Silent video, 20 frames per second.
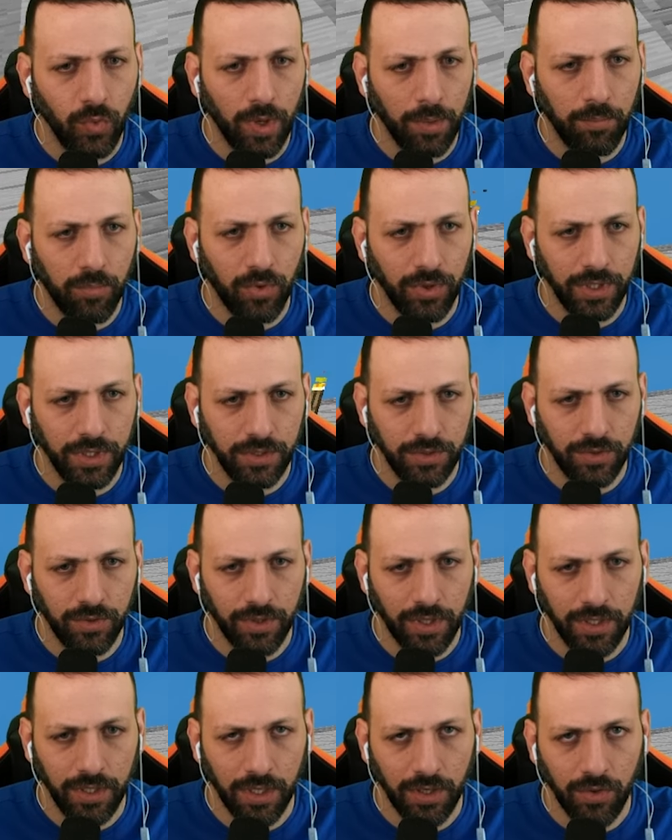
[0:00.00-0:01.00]
a monitor
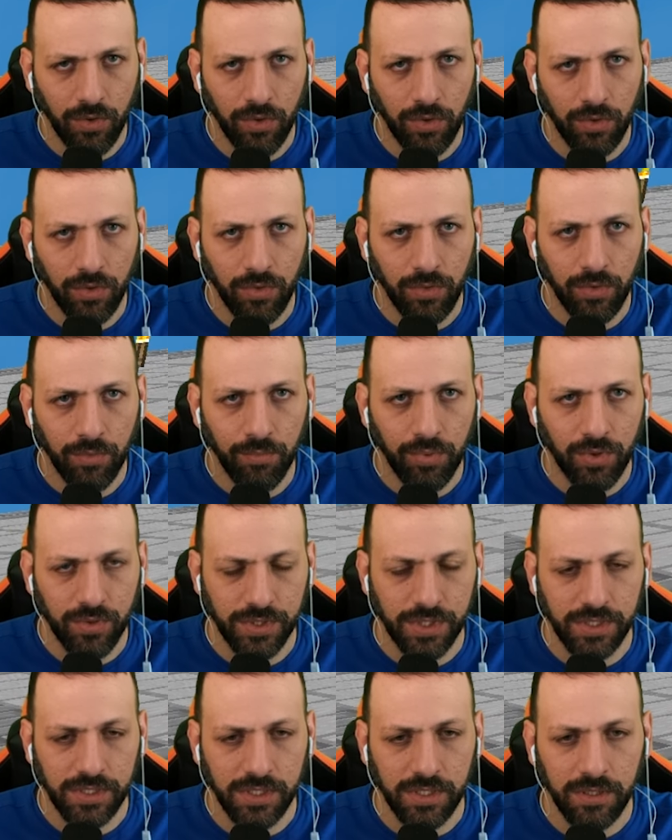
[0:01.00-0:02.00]
and a
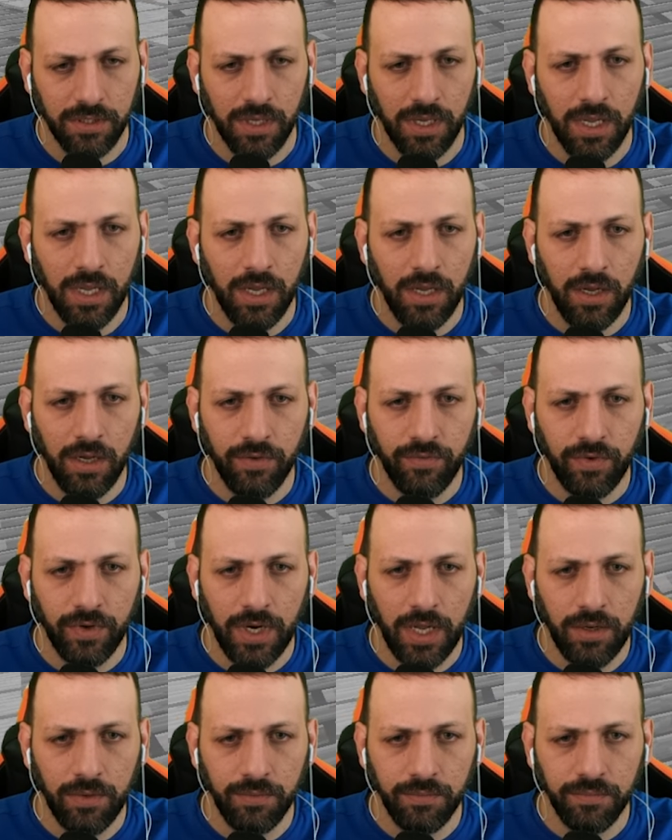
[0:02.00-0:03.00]
co-processing. For
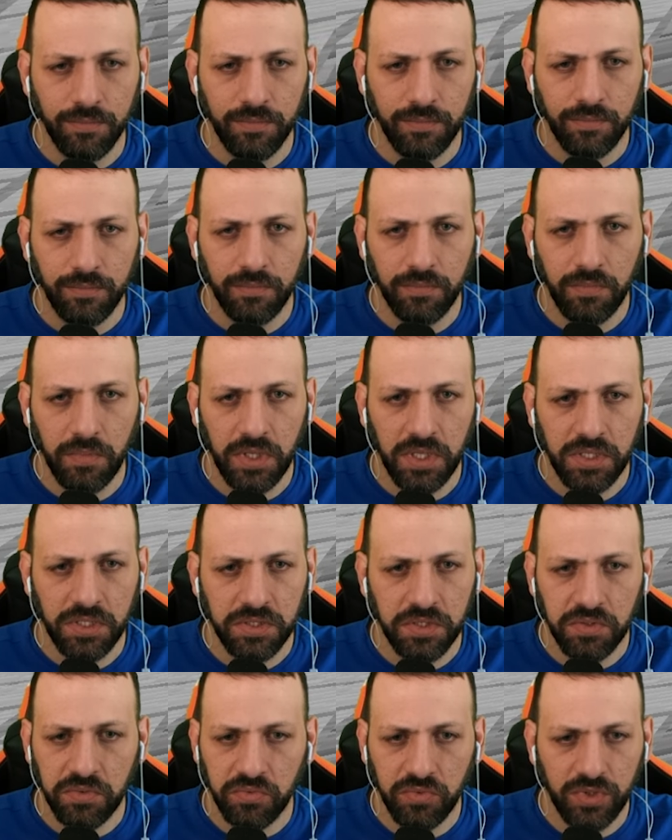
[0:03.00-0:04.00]
now,
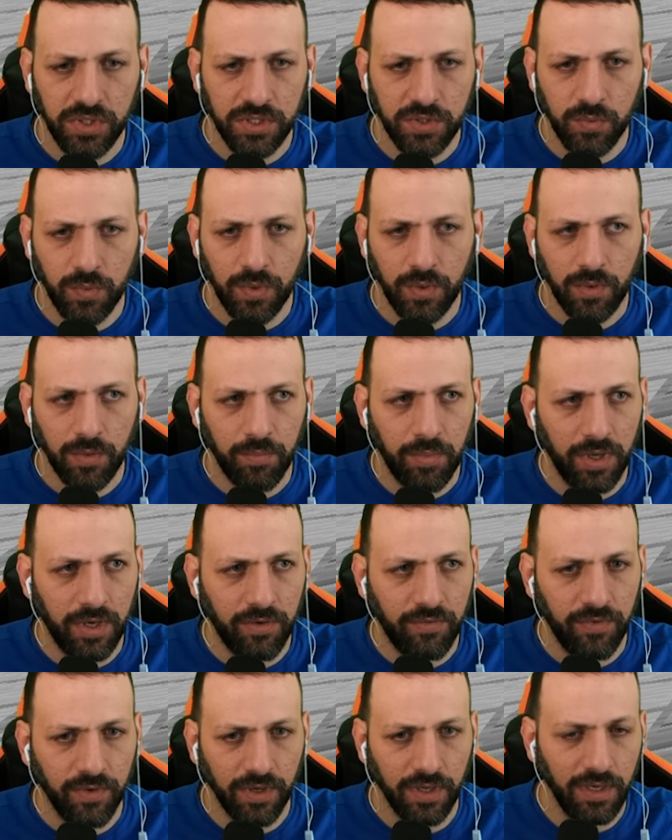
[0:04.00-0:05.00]
these just work
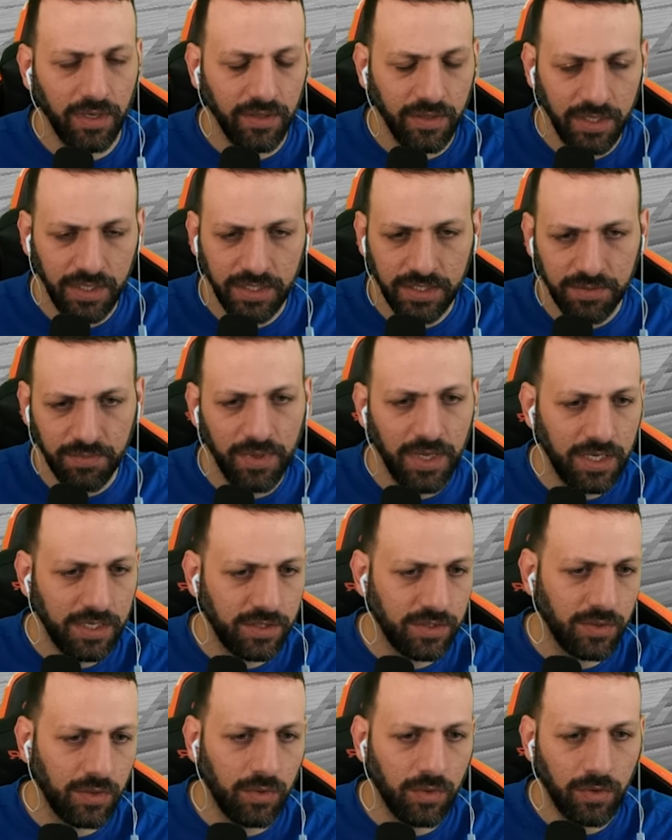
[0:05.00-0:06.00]
perfectly. This
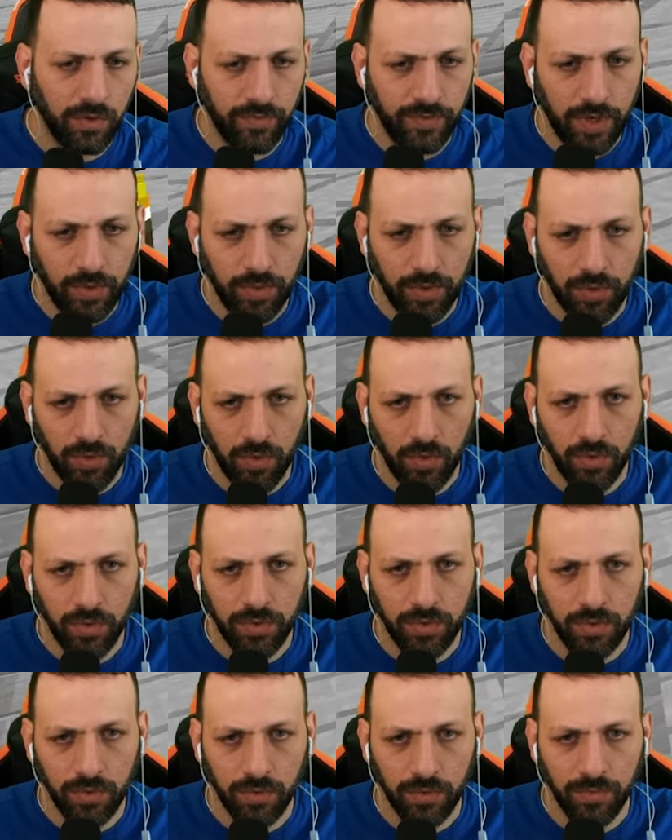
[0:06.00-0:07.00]
makes all of our
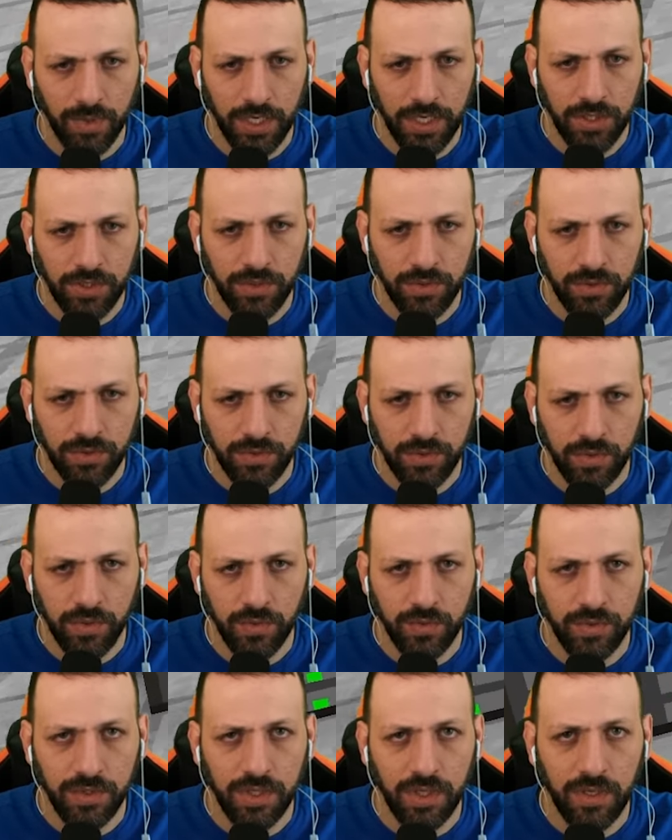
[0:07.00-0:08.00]
automations
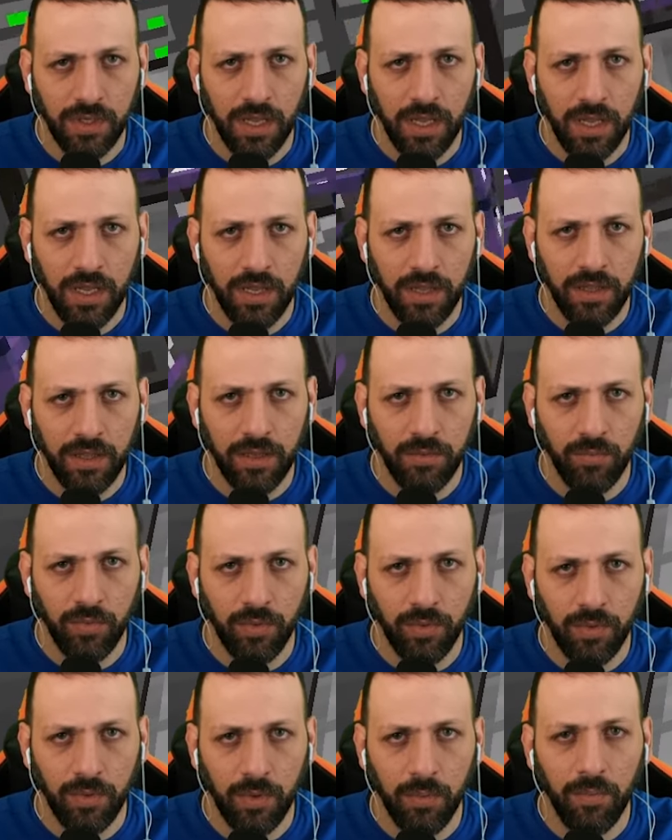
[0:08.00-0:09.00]
using
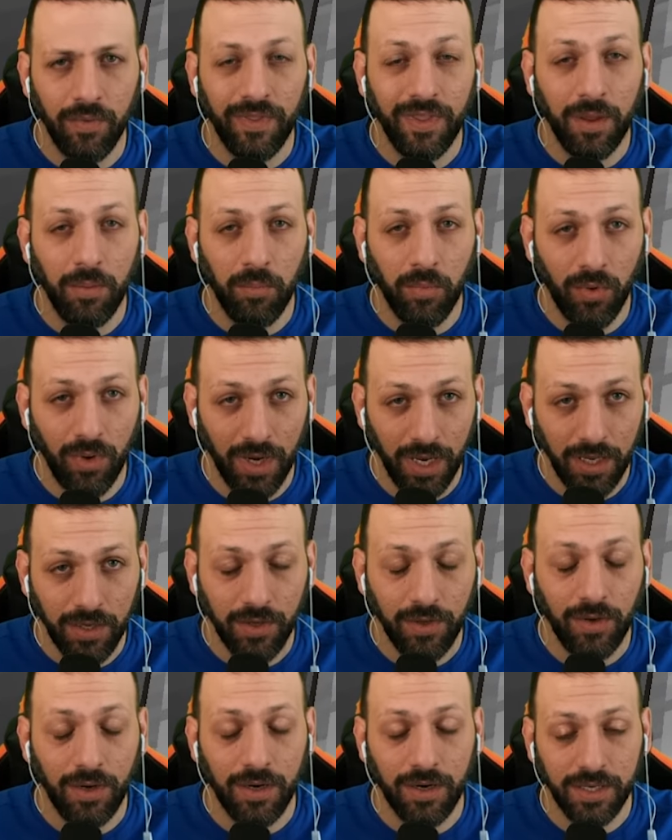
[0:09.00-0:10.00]
the
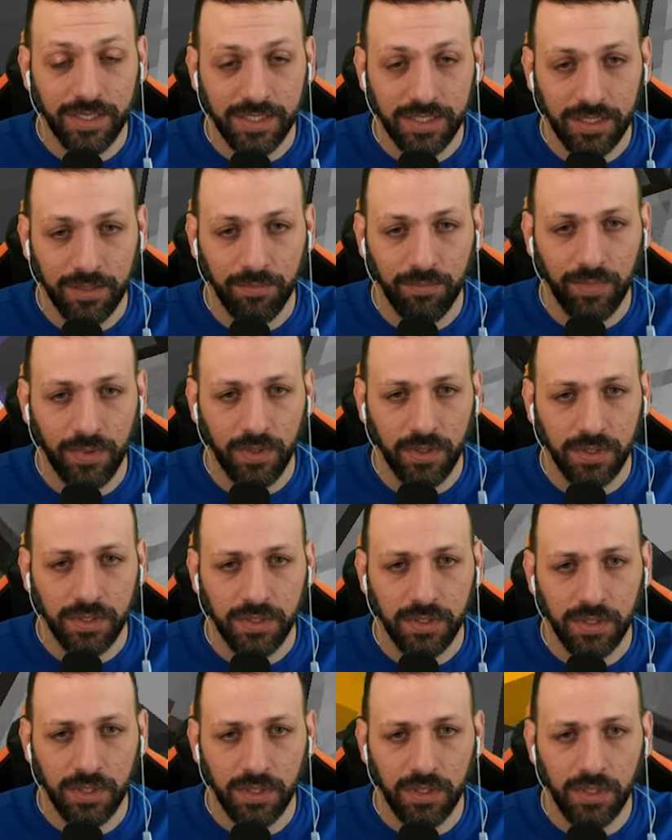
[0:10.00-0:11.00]
molecular assemblers.
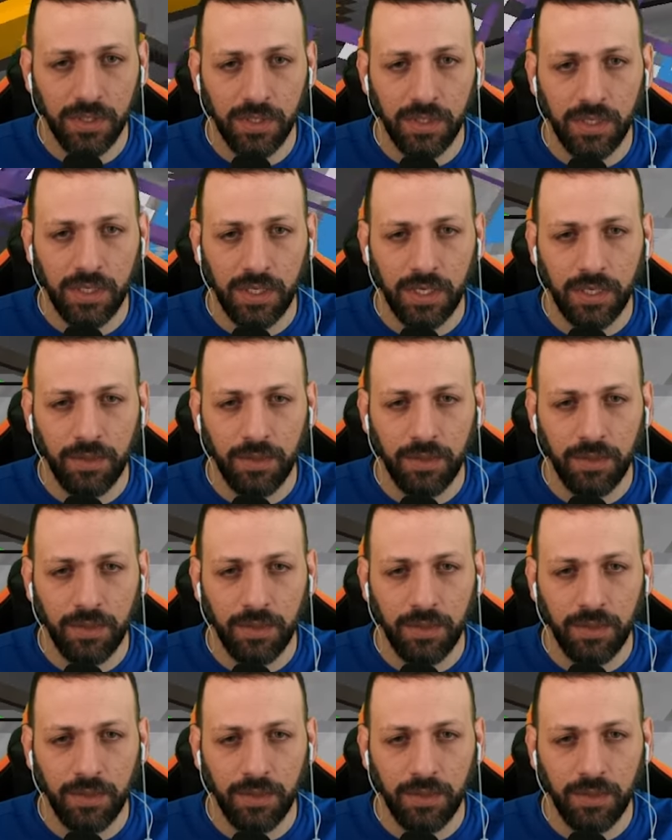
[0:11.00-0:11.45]
I